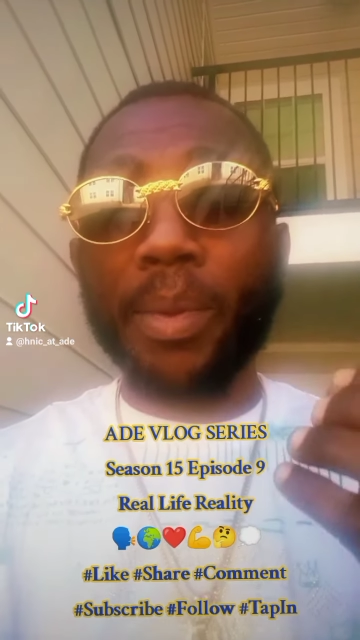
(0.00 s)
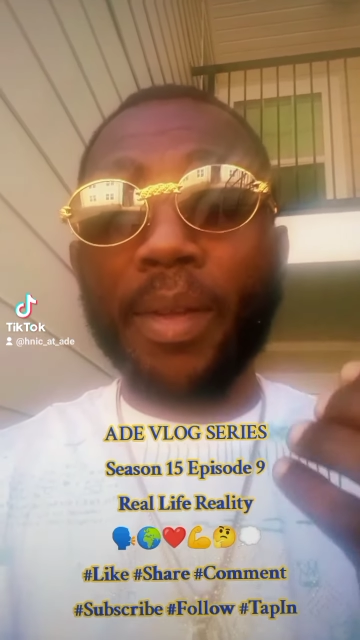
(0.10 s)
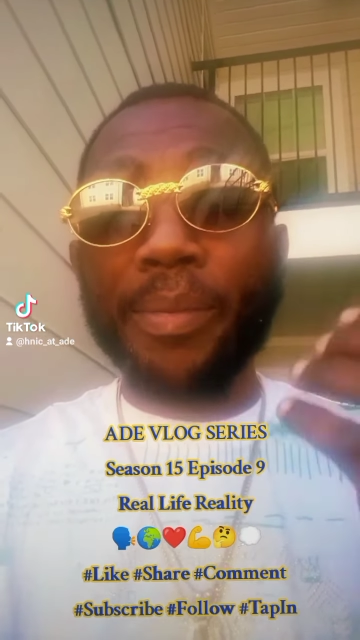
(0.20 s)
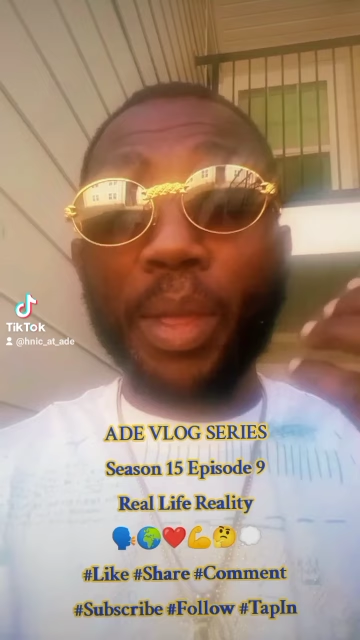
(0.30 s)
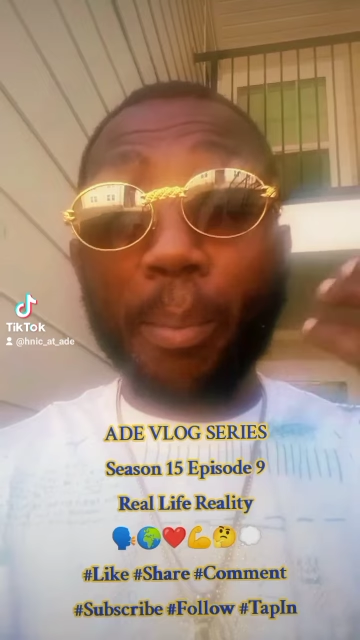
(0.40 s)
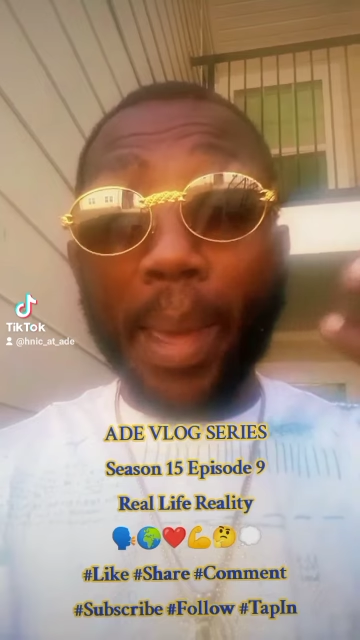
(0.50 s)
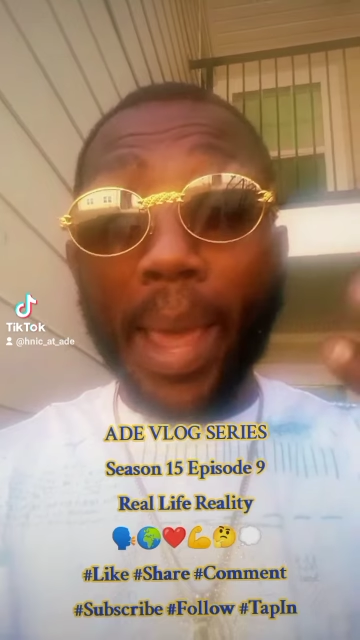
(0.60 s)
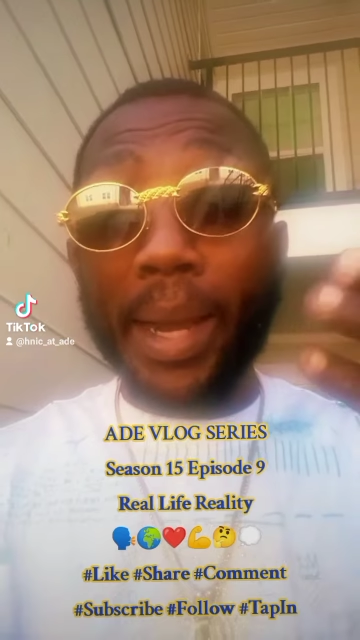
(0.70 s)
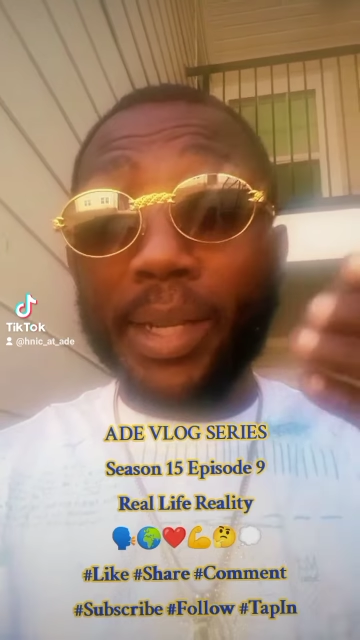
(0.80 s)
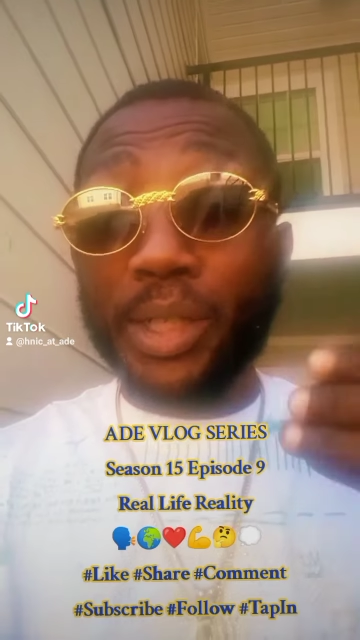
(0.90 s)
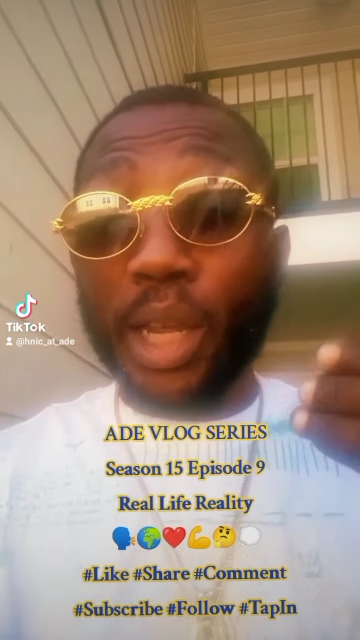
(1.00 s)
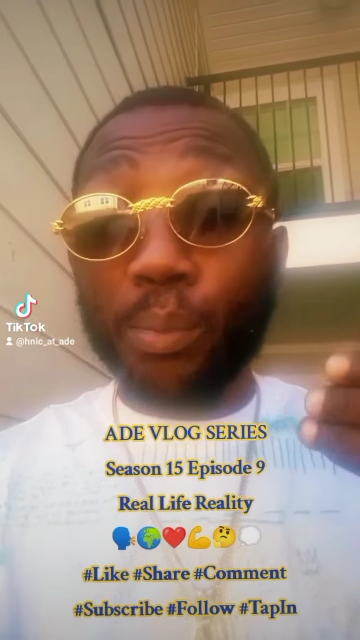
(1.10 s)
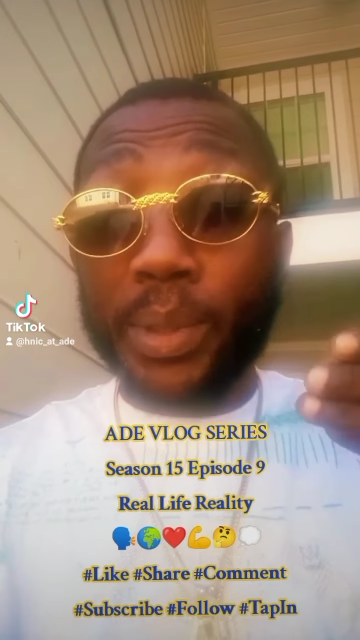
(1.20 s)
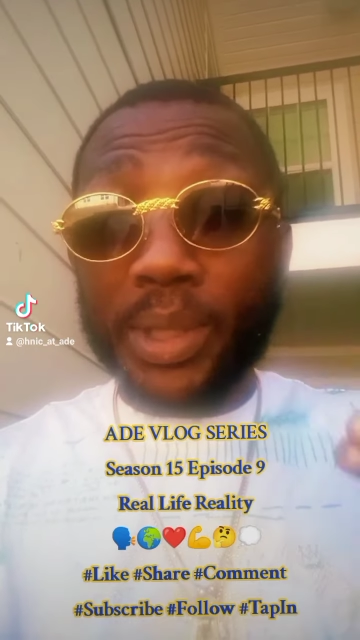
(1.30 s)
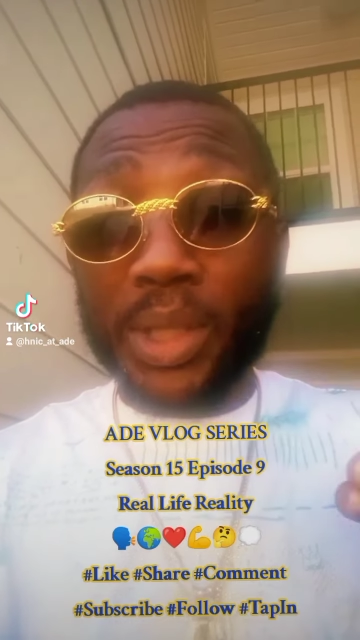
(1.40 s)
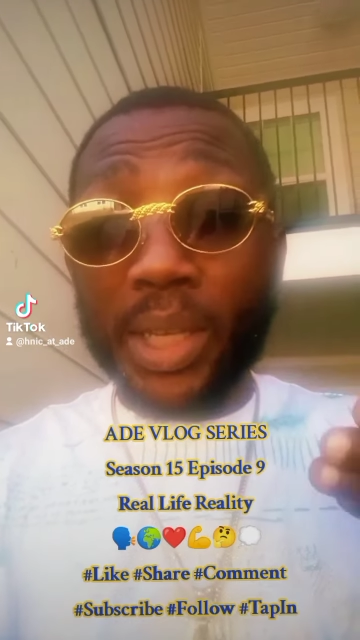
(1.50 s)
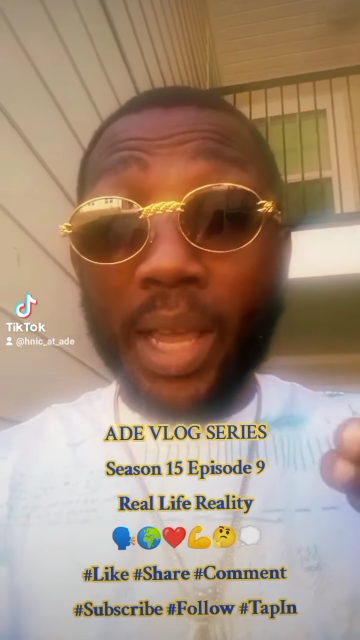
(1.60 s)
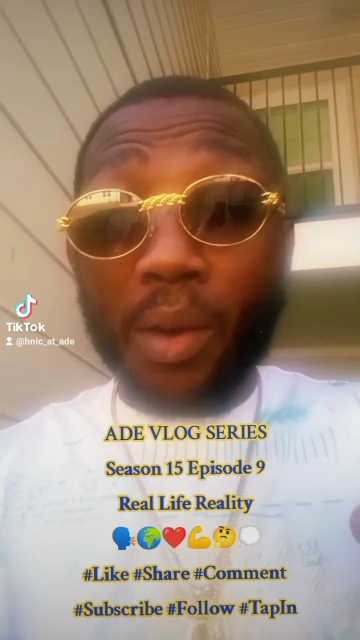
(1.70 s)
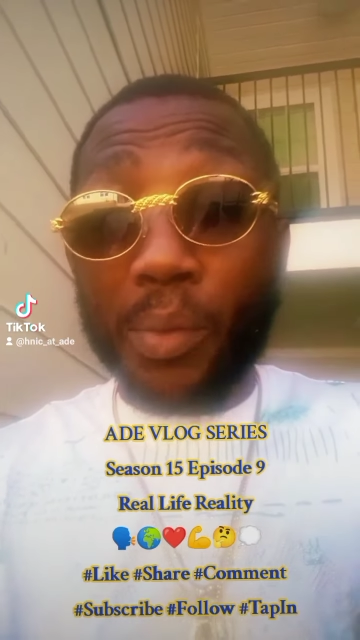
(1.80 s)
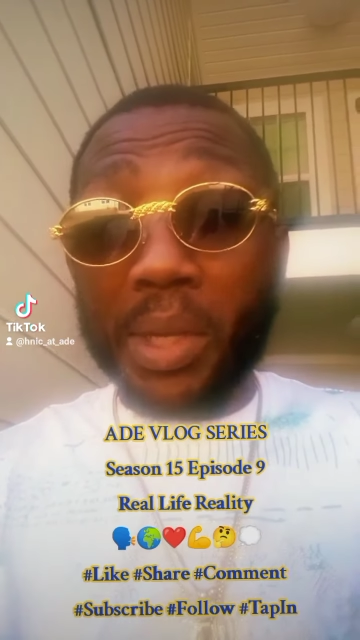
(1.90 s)
The madness that we see
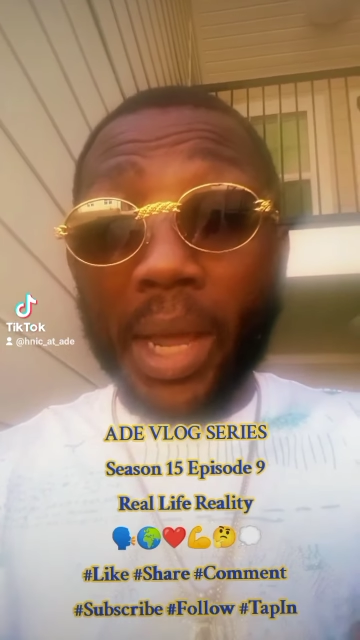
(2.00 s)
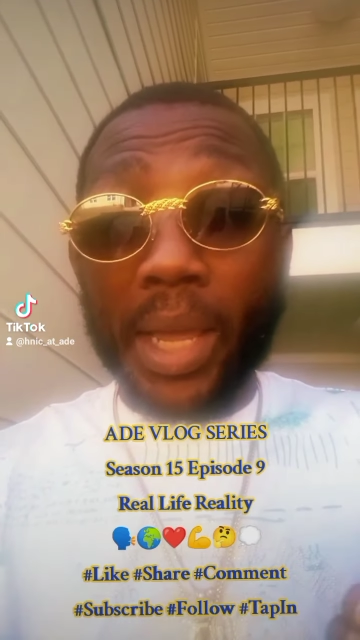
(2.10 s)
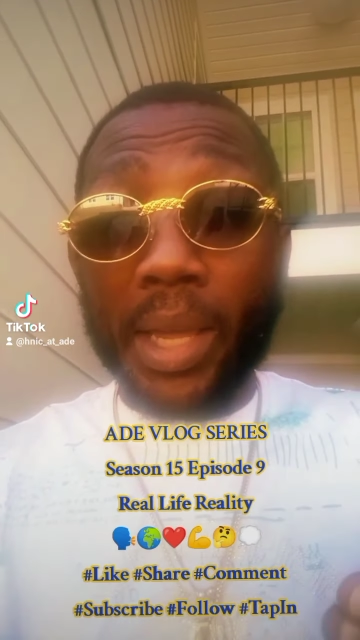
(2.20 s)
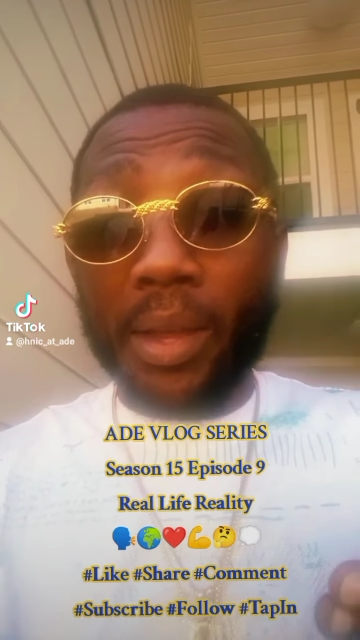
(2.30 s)
every day